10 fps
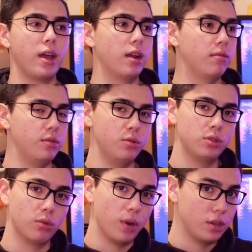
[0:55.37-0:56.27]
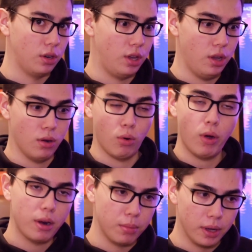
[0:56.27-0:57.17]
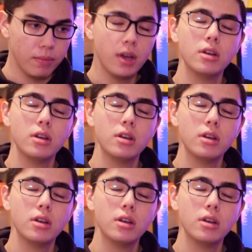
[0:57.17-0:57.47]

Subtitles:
and I've used the Razer Kiyo quite a bit,